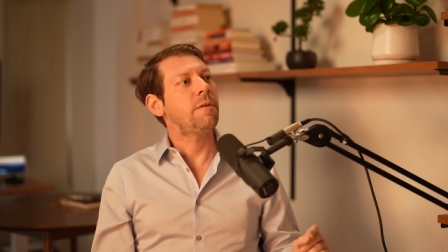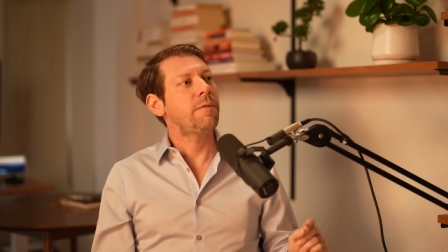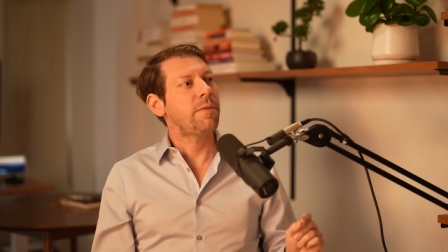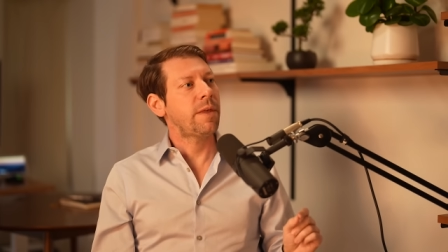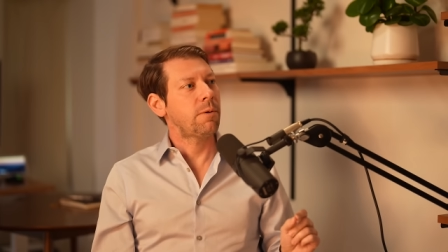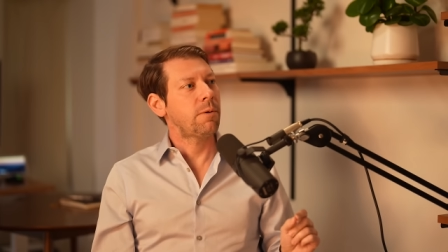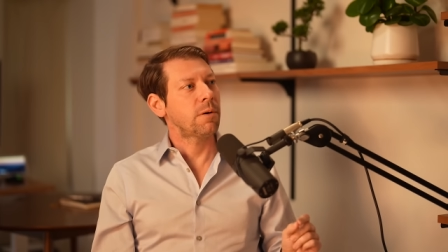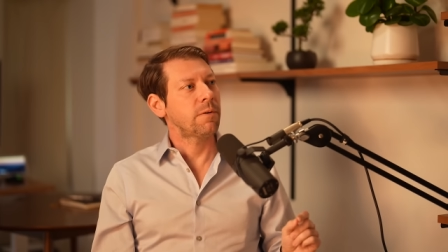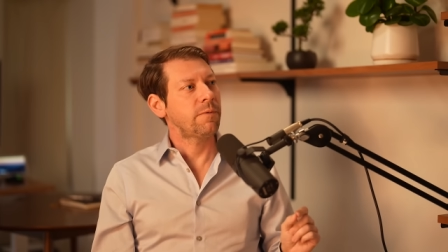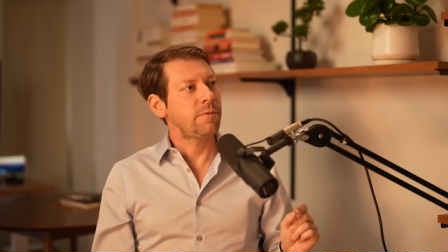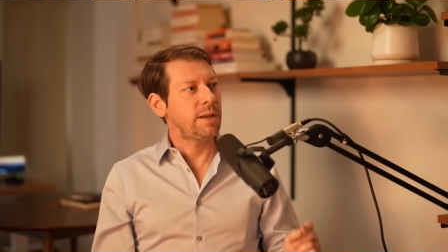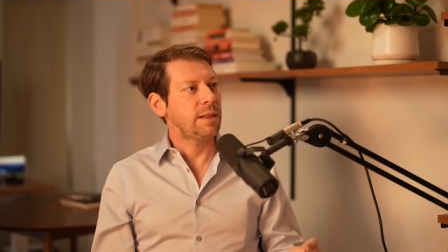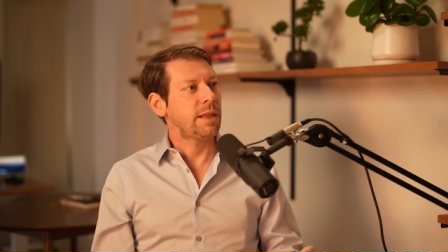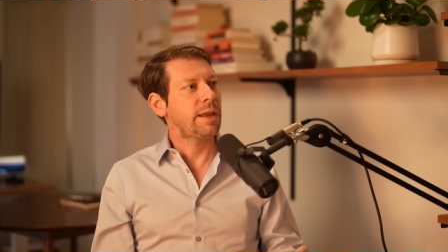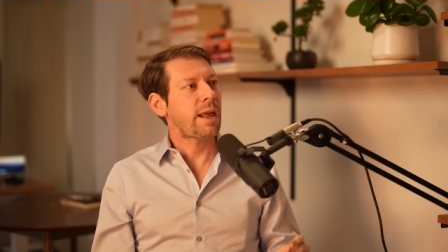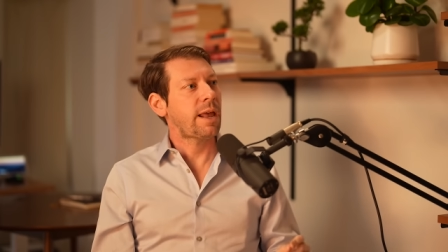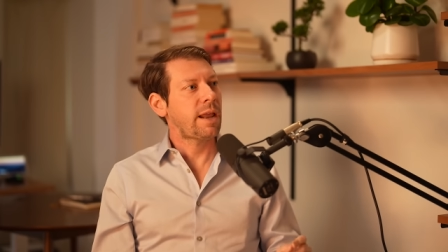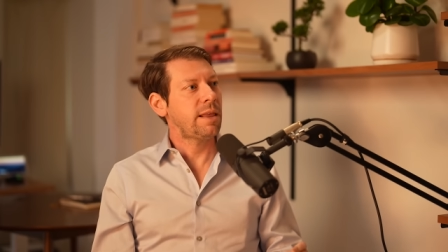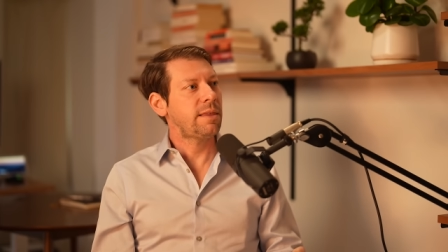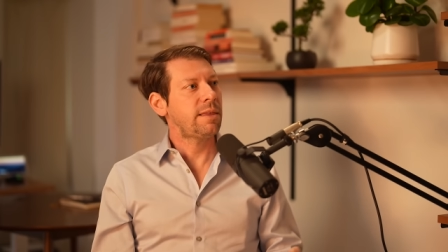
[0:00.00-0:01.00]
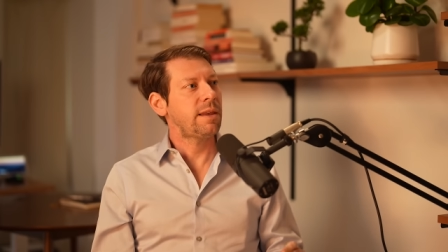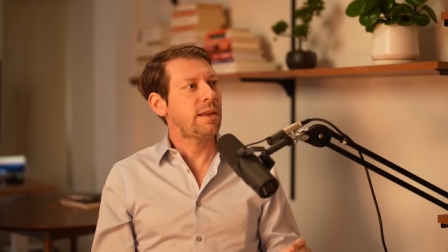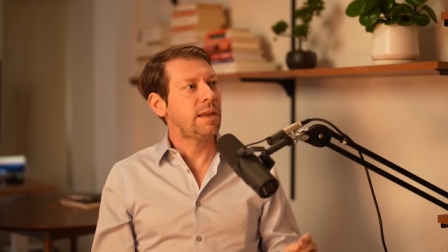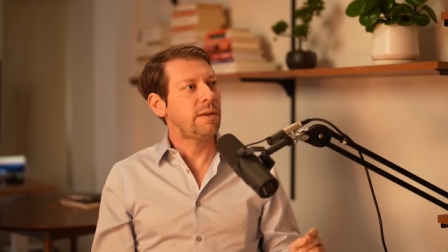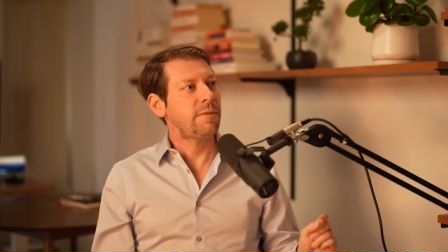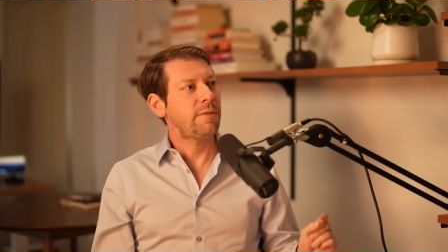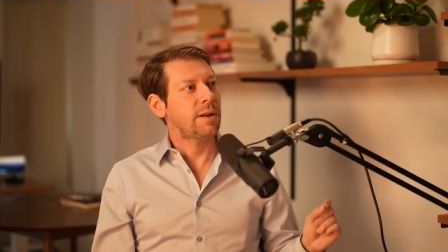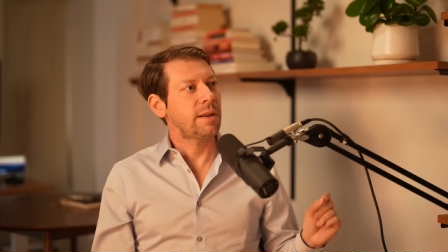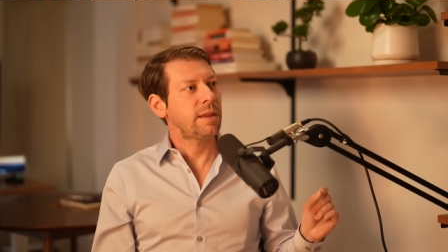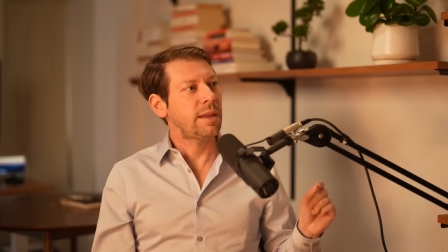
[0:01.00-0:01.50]
if they were feeling anything
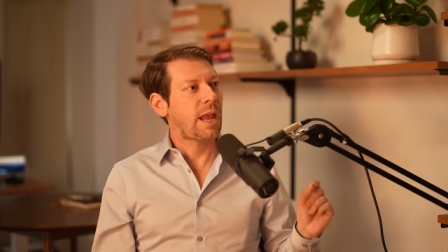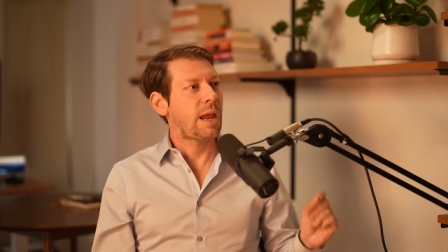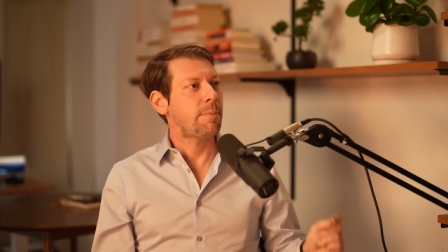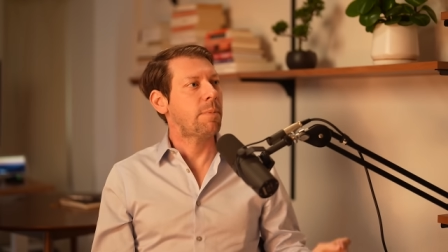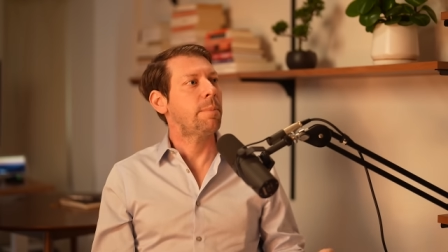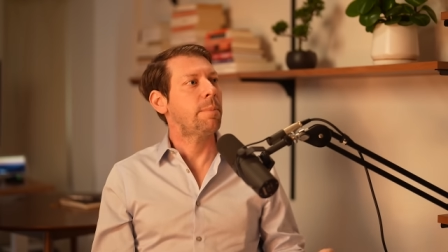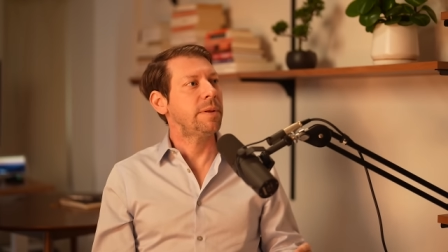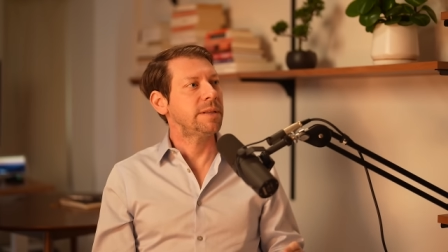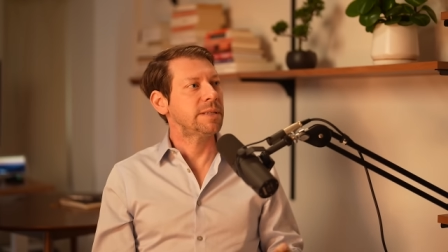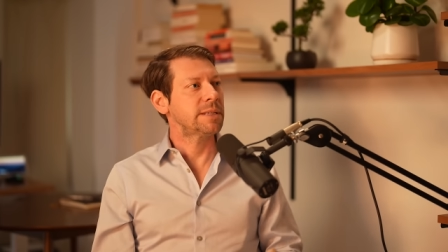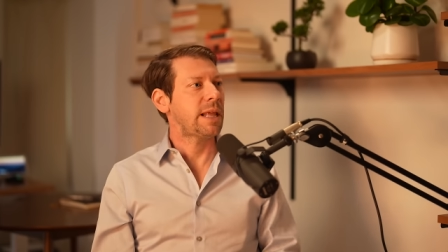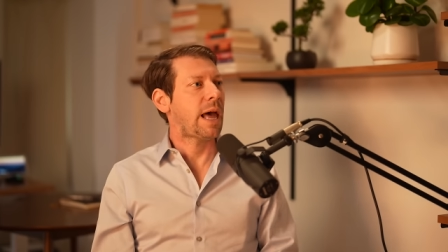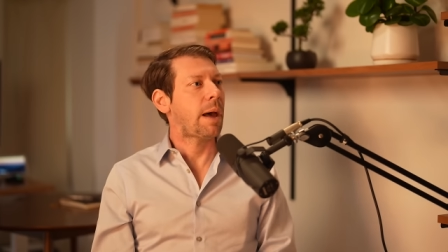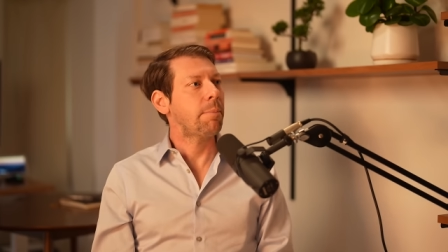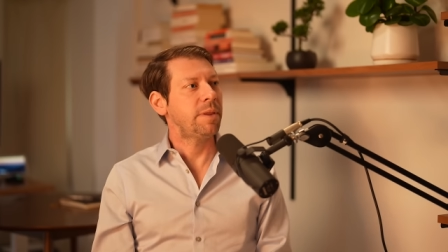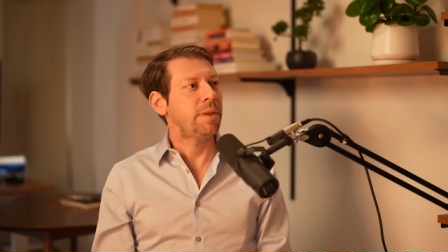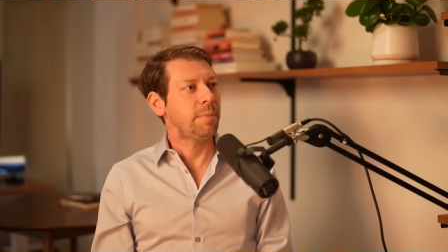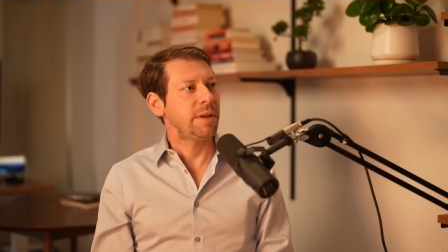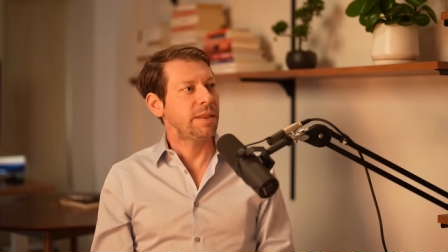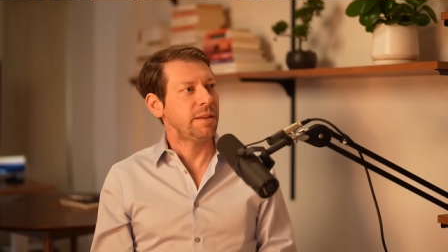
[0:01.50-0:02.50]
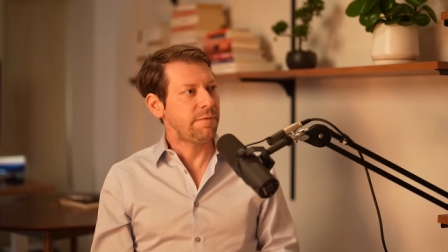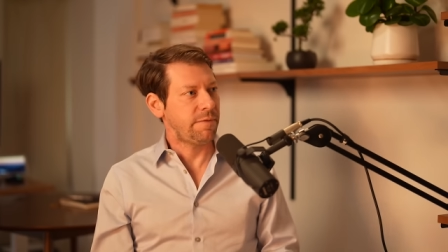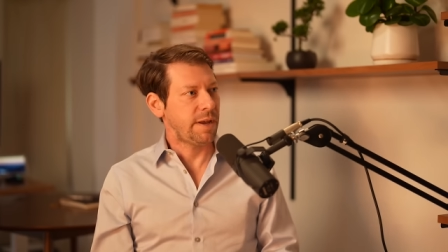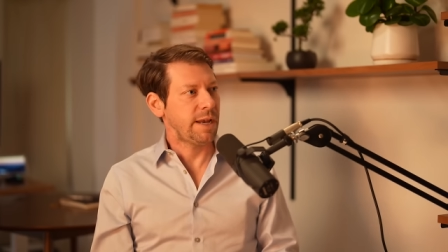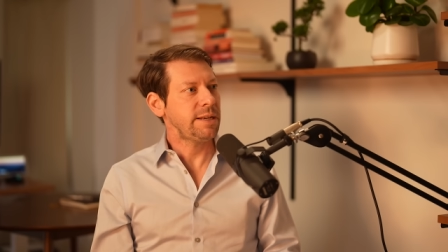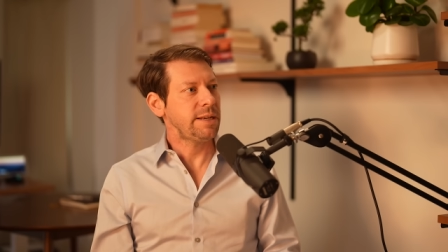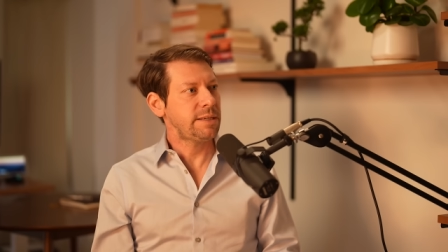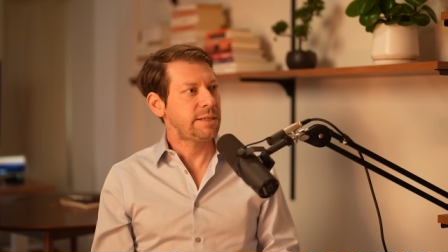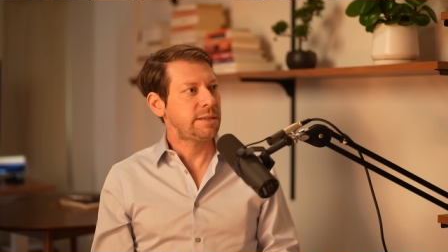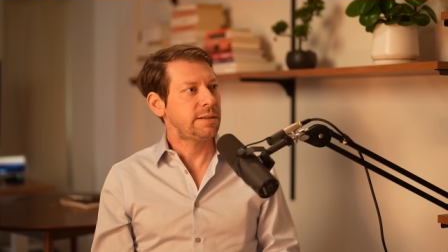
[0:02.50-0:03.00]
if it came up and slapped them in the
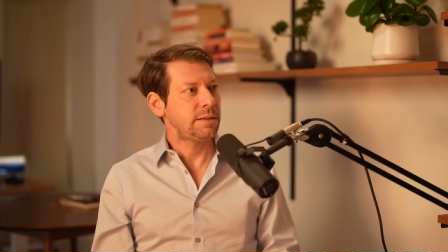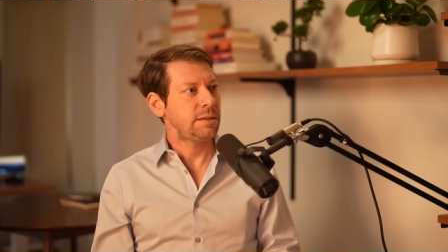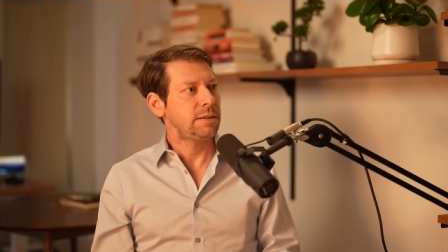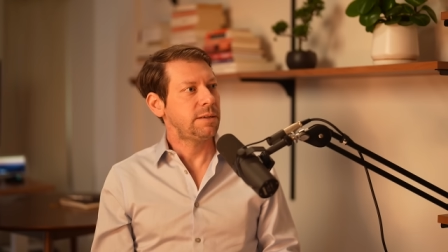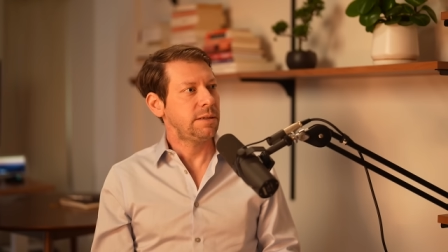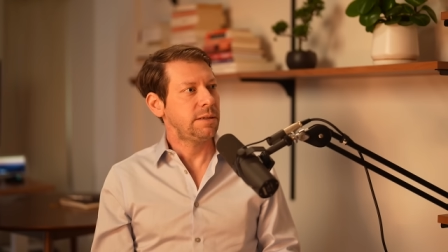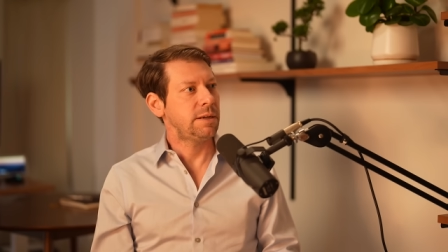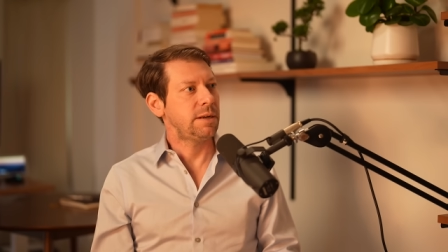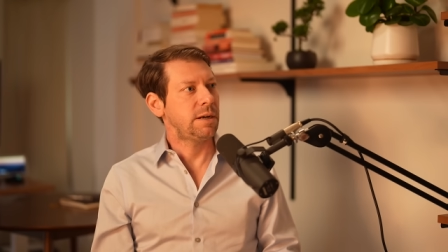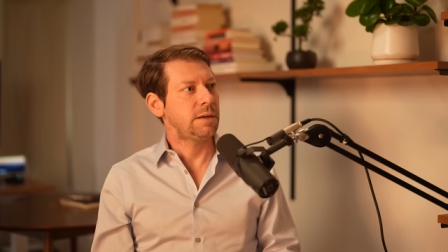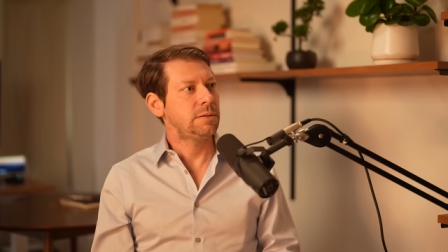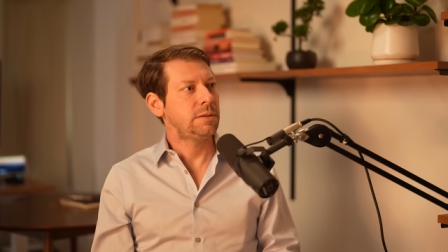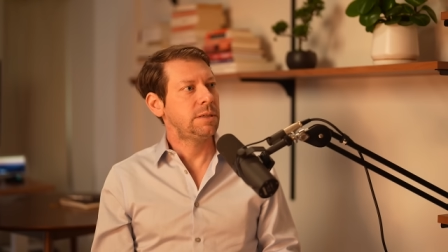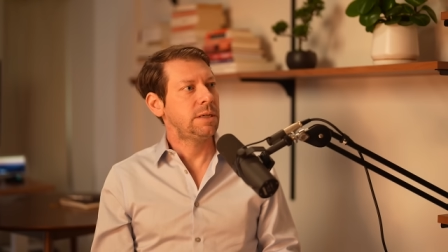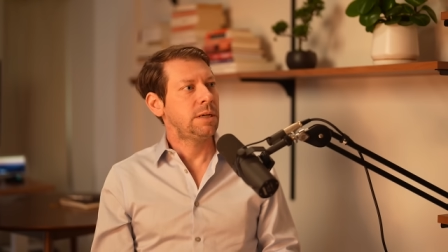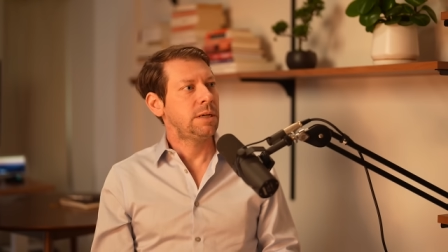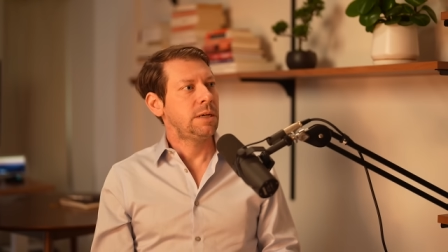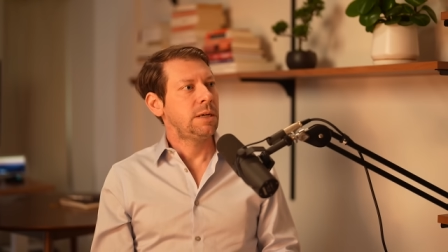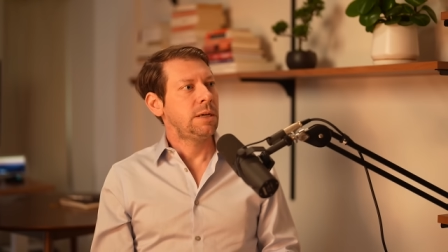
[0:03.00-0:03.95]
face, mm-hmm. you know? Mm-hmm.